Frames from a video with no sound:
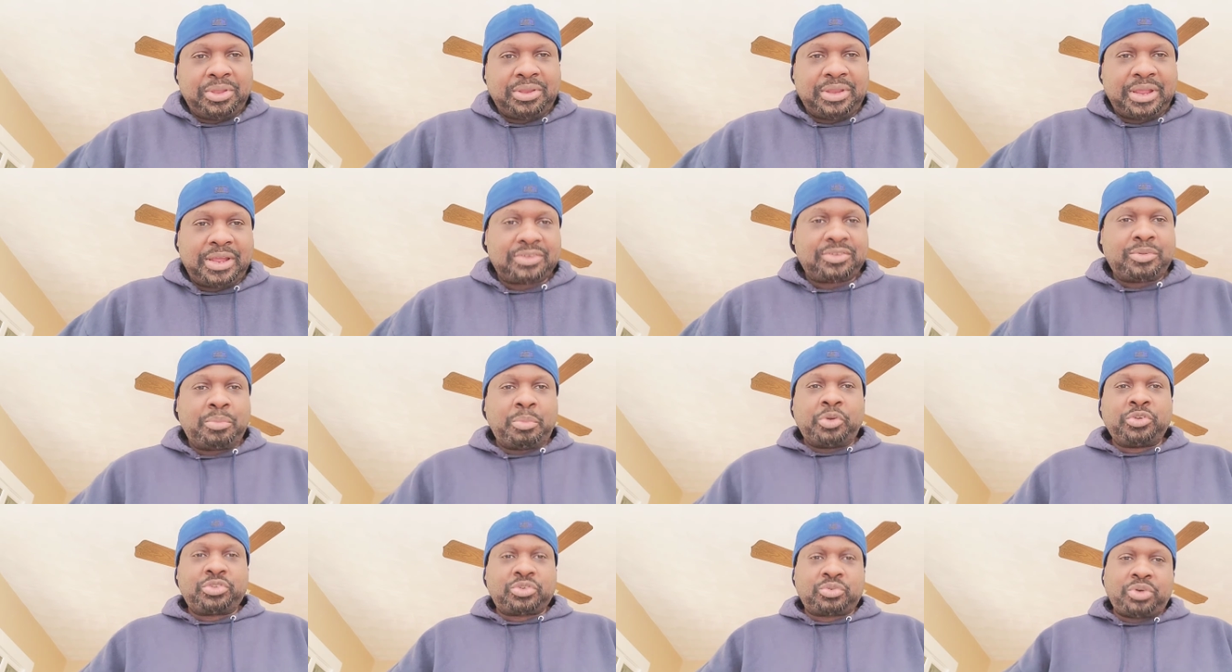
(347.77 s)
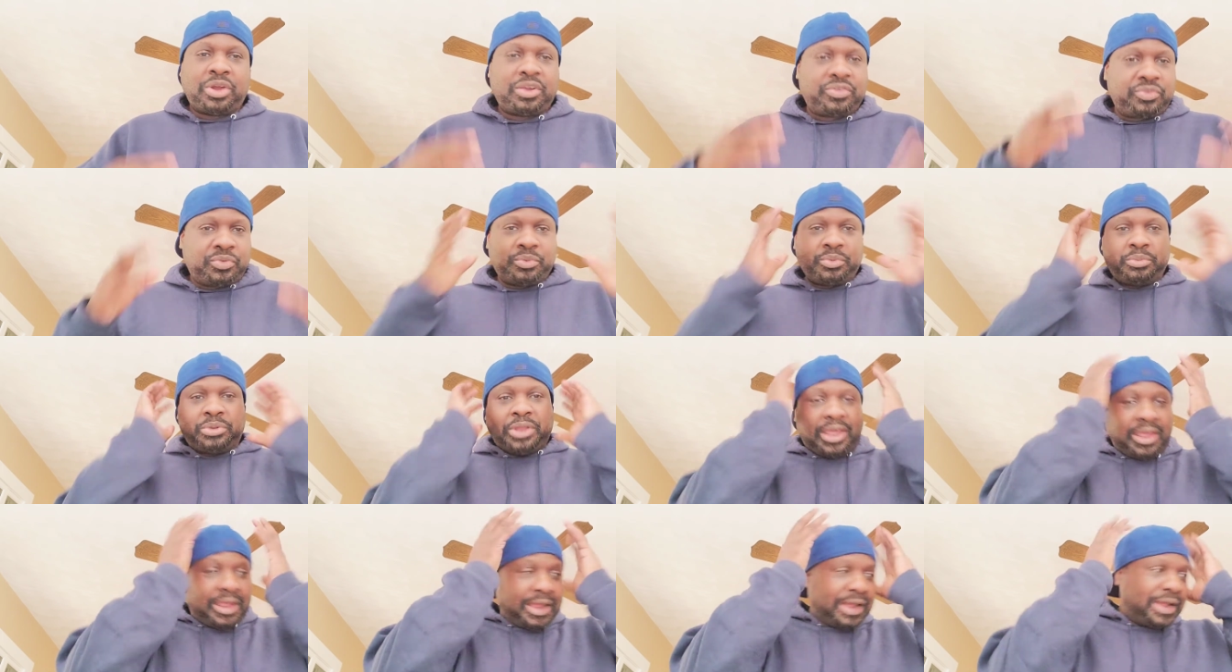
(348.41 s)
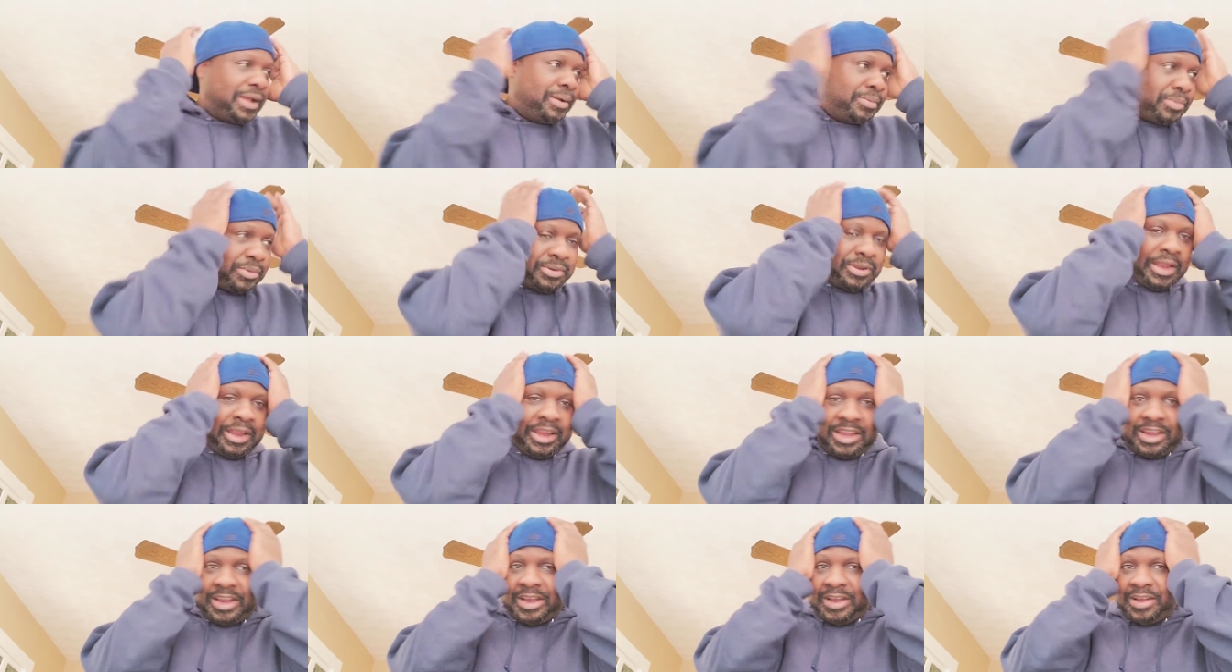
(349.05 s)
That's the most stressful day I got. I'm
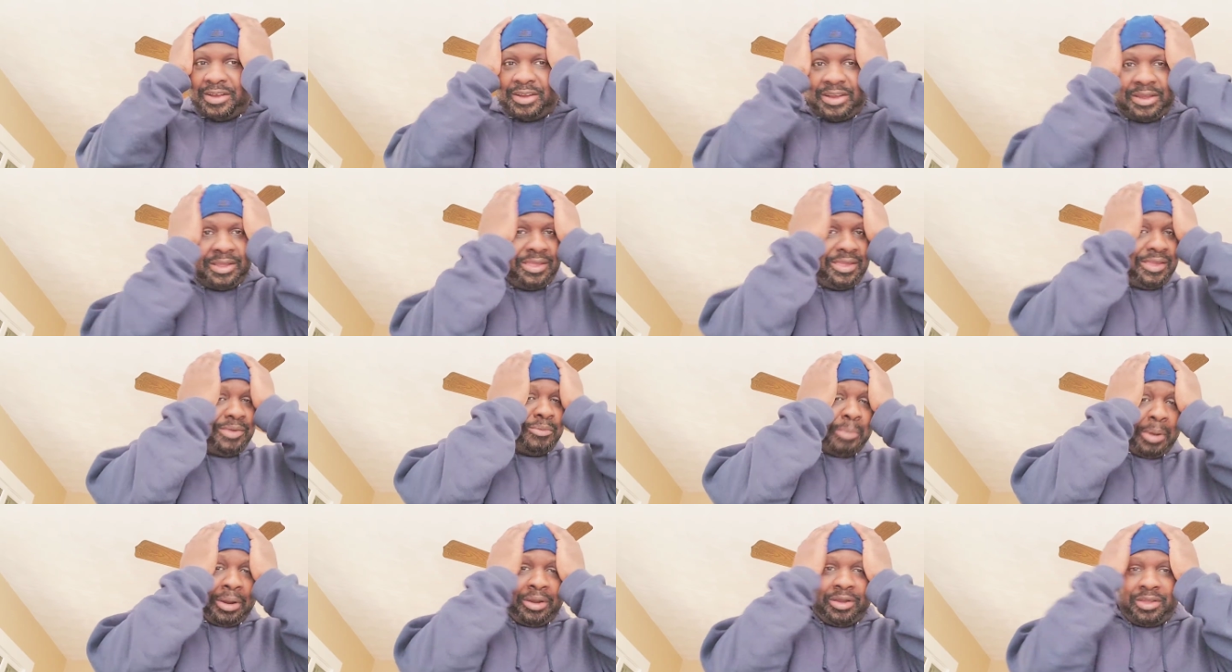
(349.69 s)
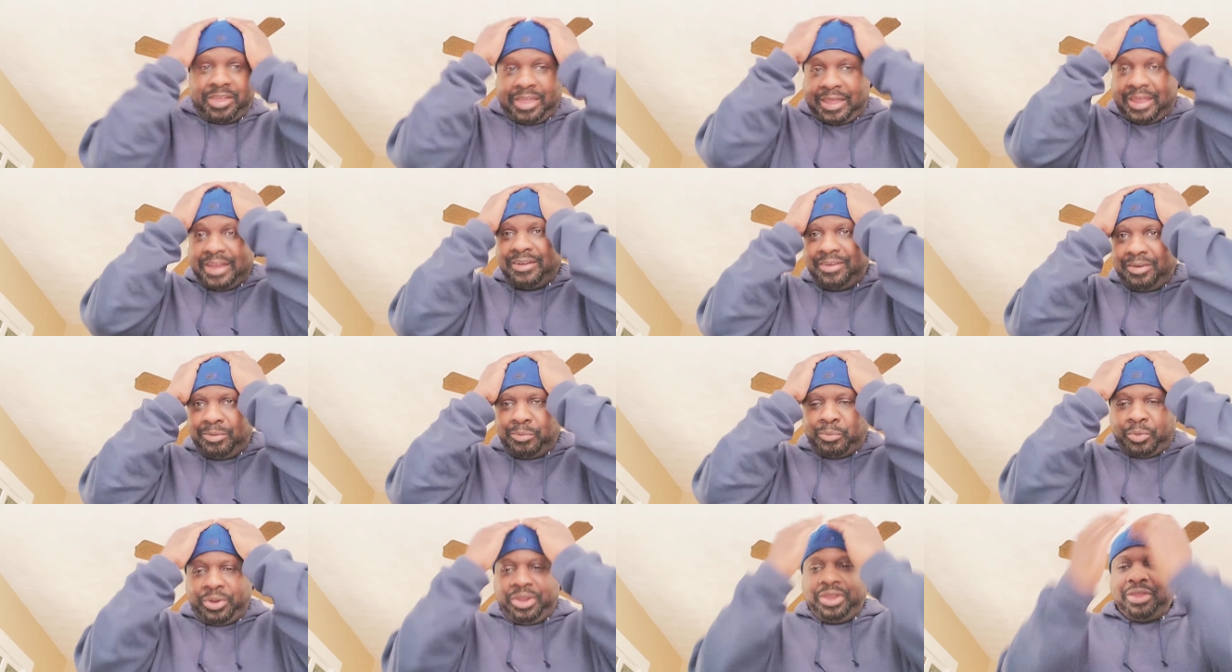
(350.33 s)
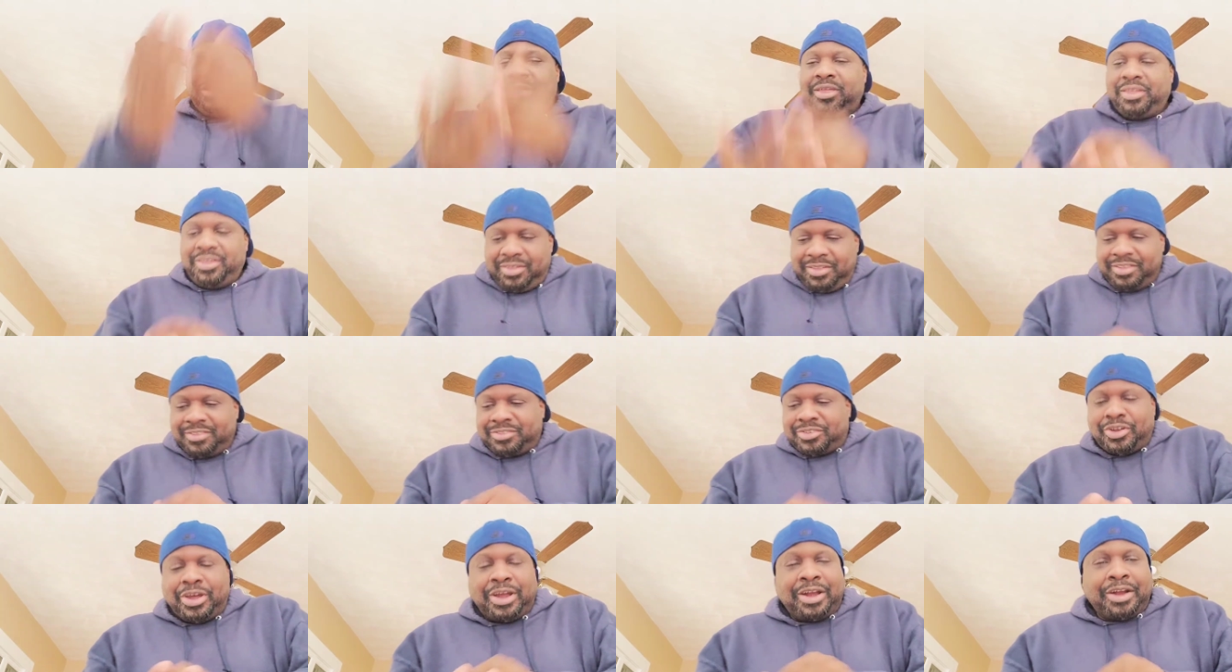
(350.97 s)
like, ah, my, I need weed.
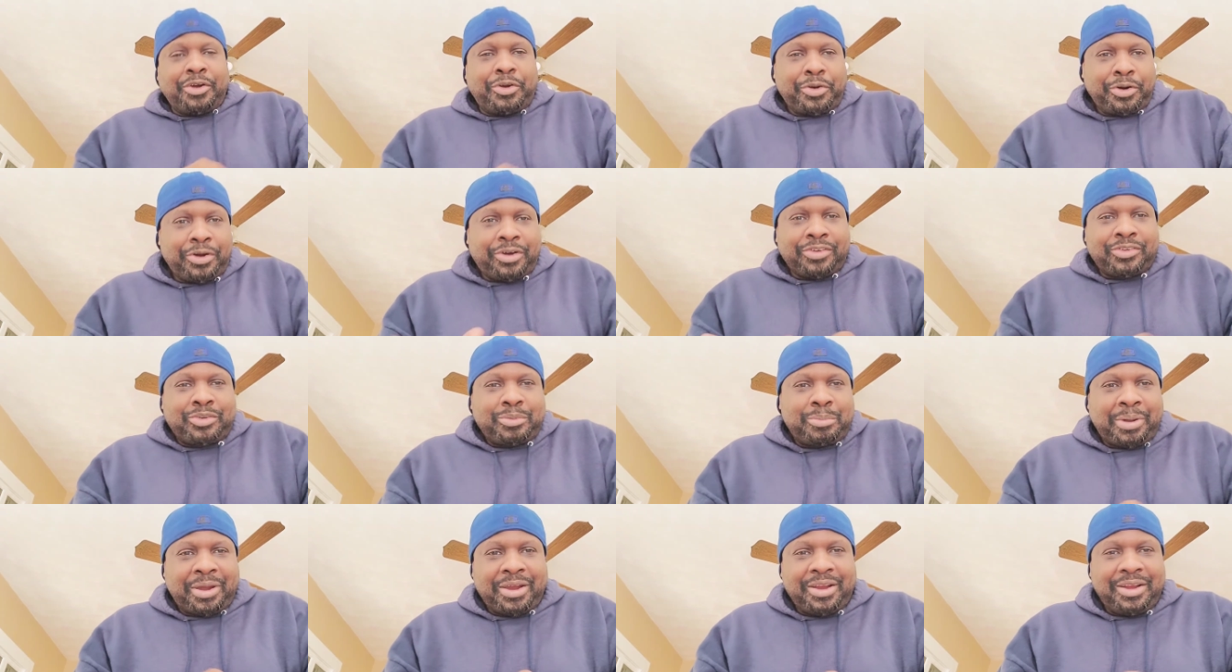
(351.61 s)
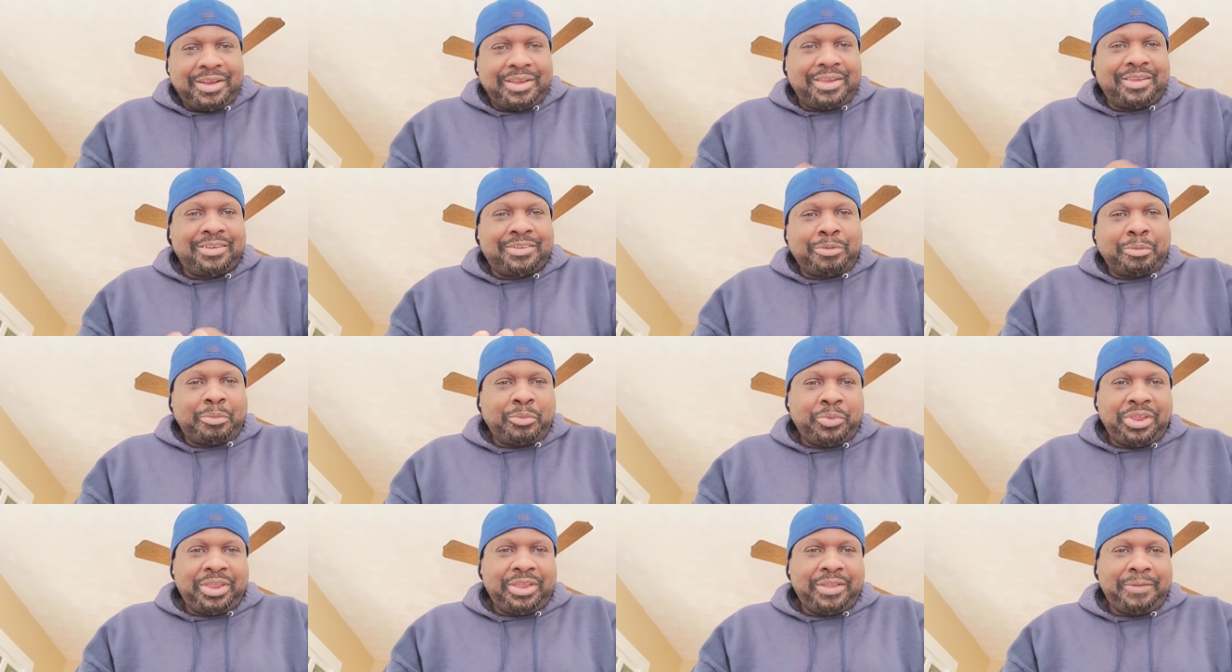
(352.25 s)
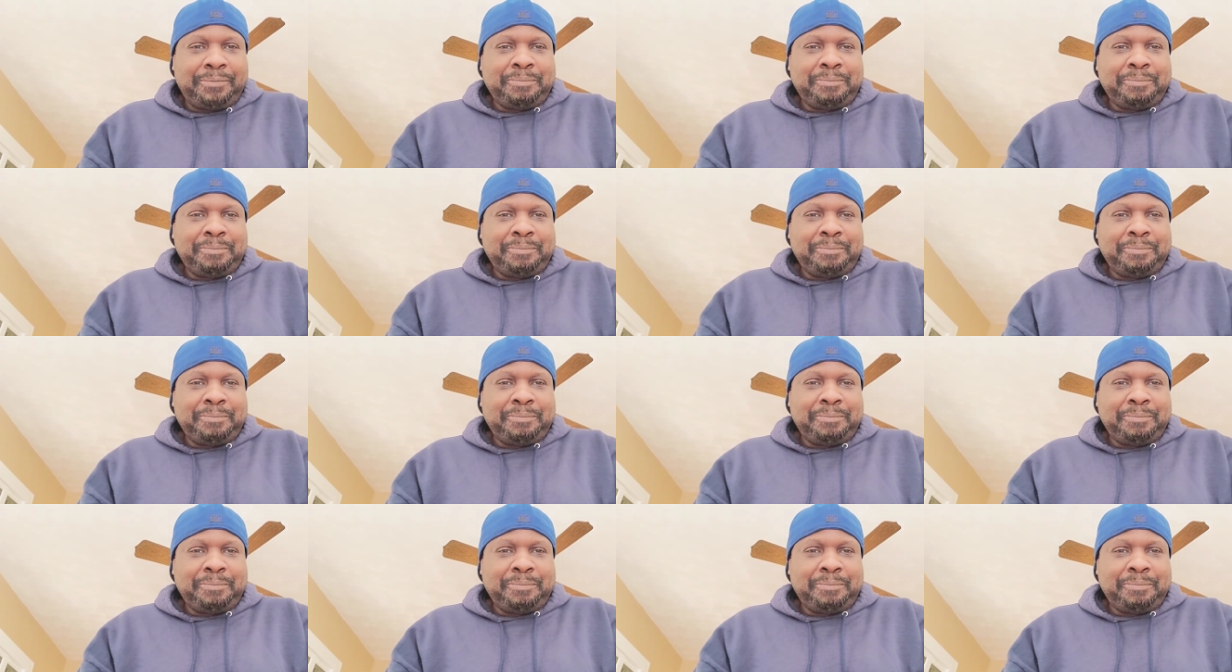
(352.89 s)
trying to call somebody to get some weed.